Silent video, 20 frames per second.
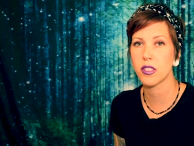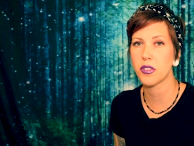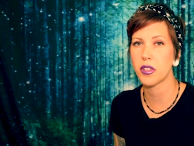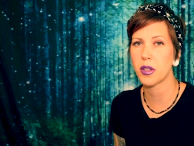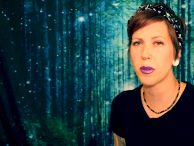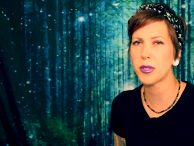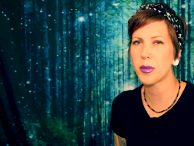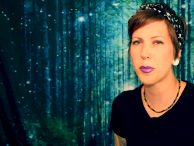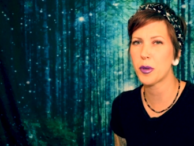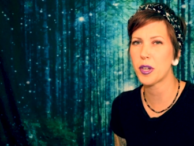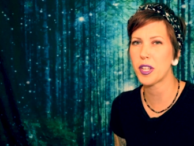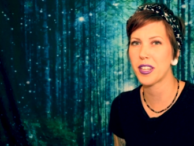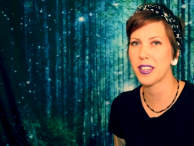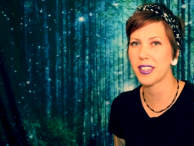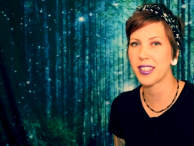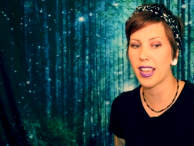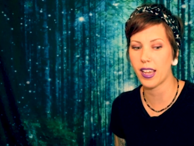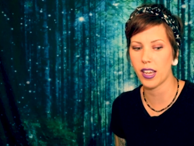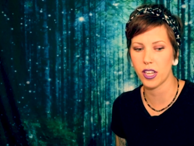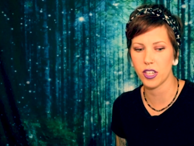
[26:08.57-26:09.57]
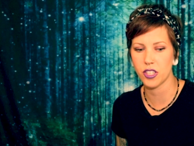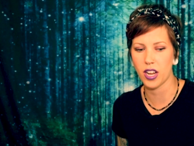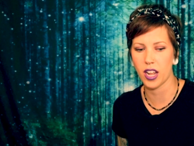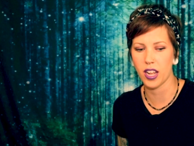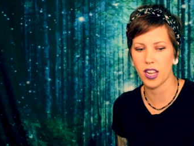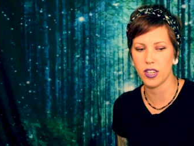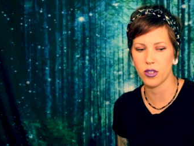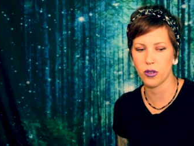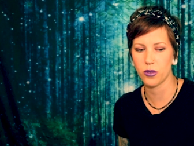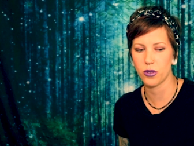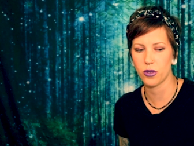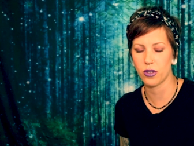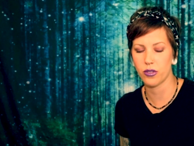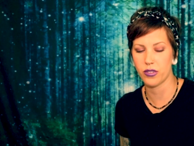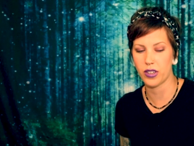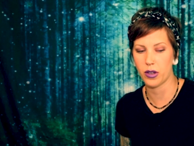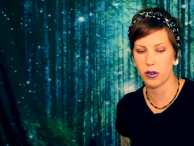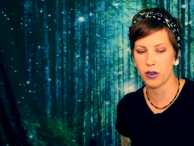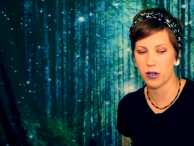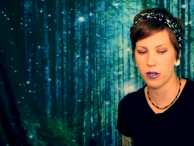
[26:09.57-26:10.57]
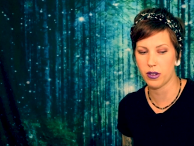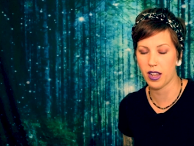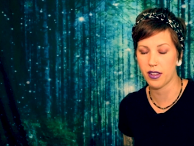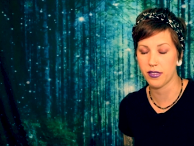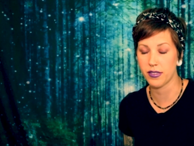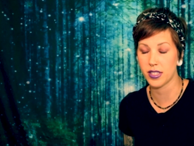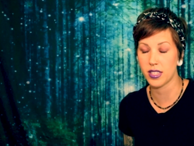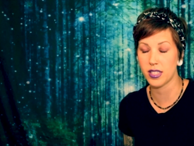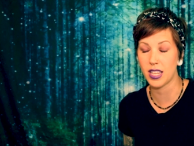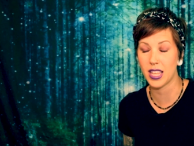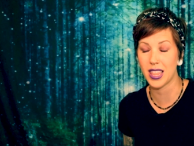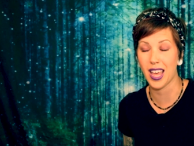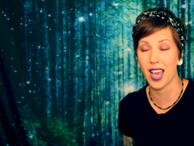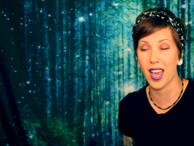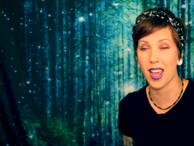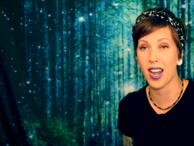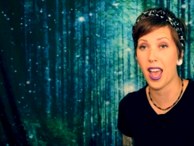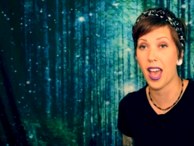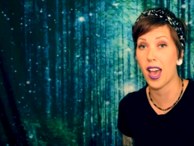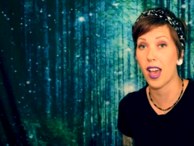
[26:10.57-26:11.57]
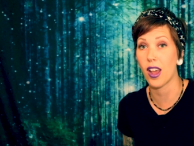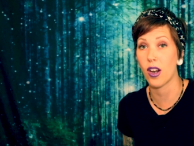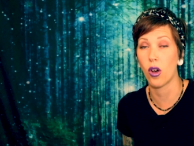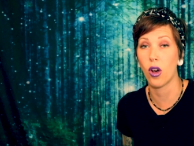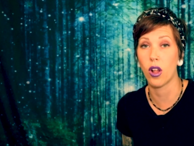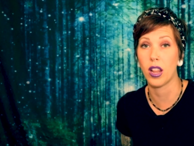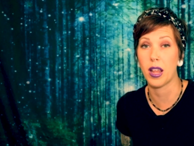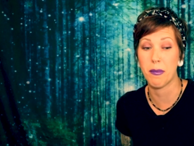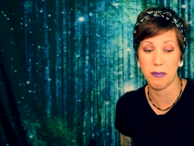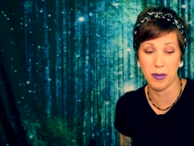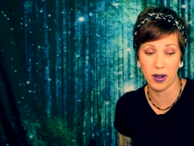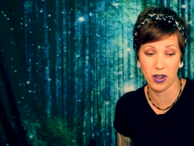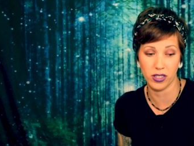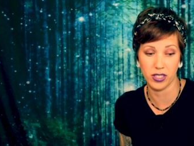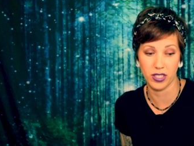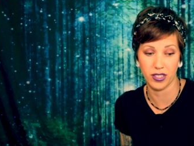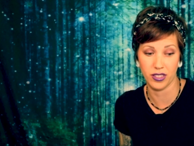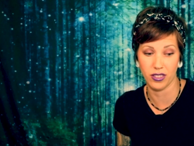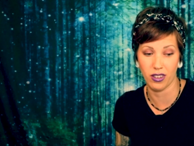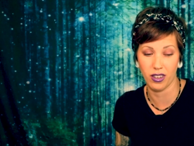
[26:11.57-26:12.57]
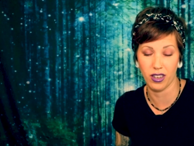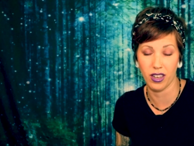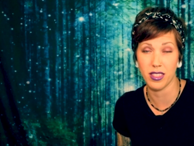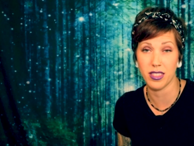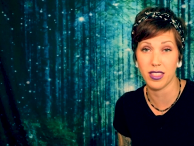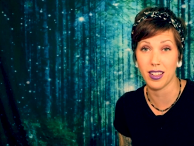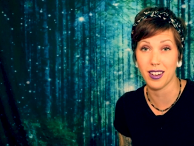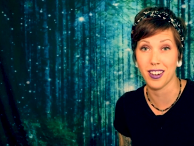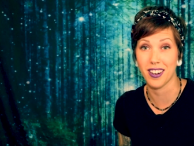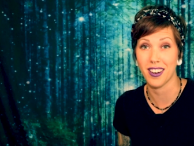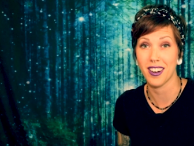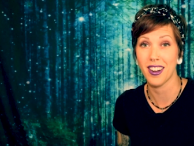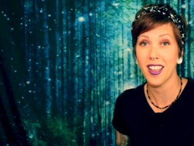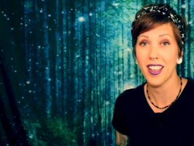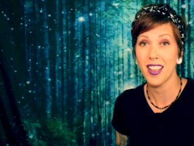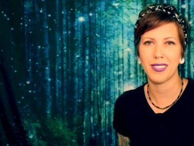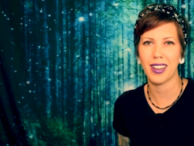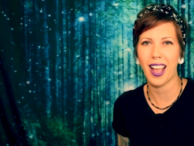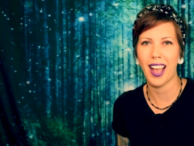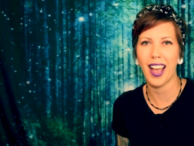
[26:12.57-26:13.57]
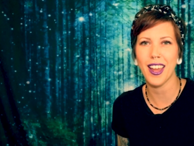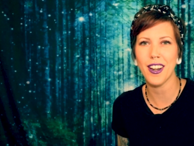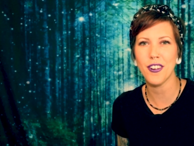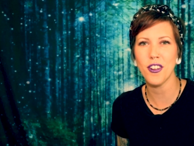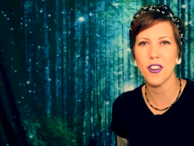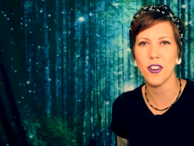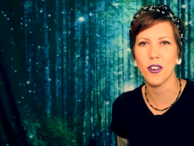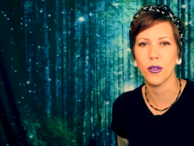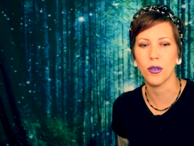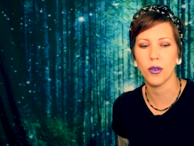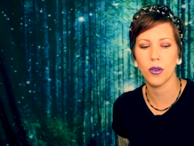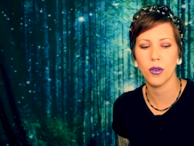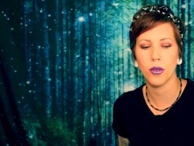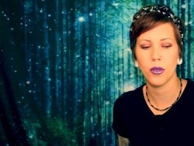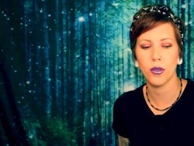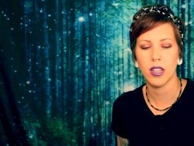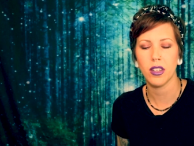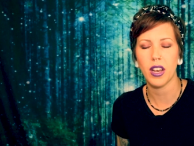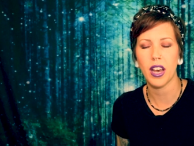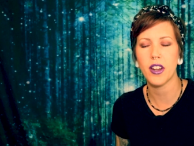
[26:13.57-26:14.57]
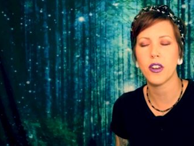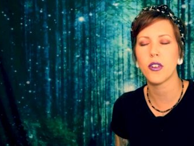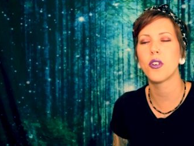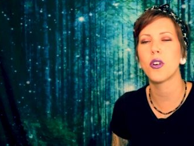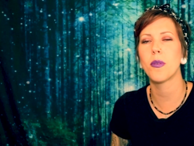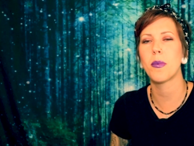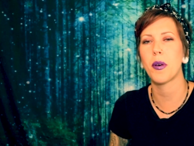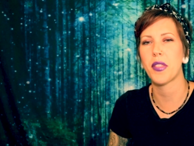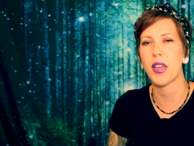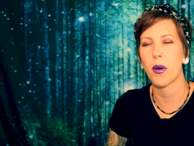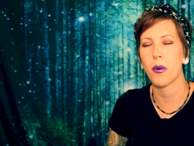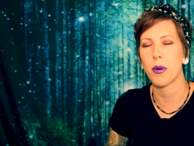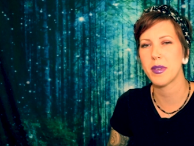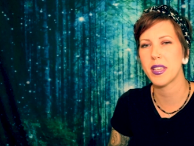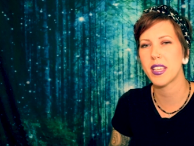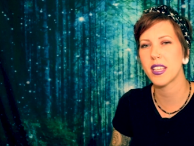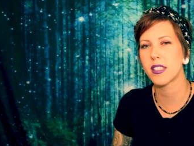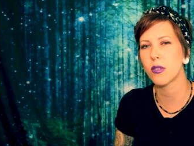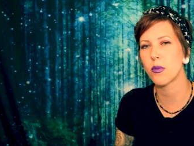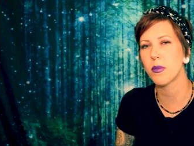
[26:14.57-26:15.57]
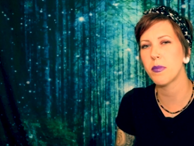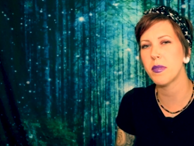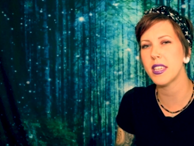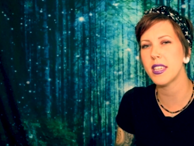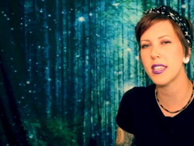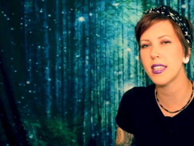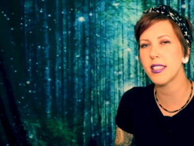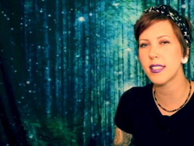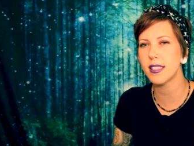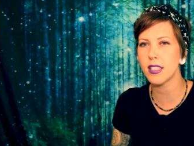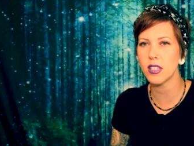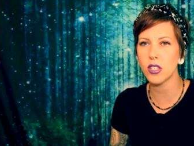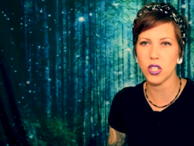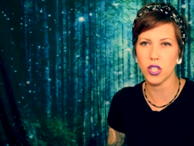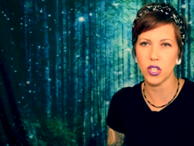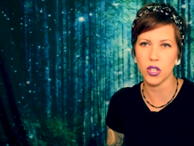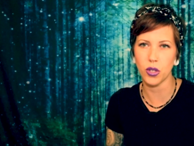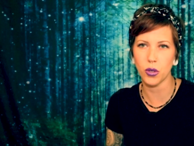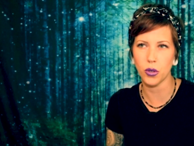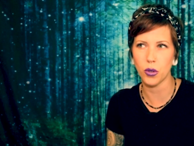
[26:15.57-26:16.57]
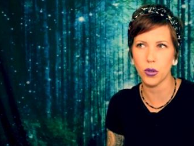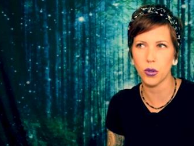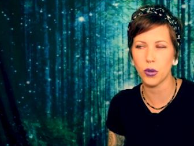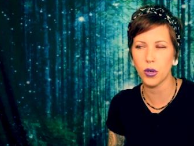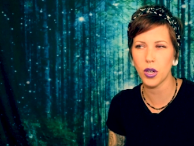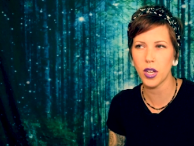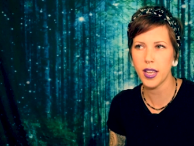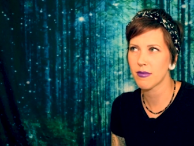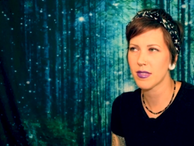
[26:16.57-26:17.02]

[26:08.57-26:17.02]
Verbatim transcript: So that was a pretty good catch. I don't know if I would have seen that at all. I barely saw it there. I don't know. I don't know about that one, because it would be easy to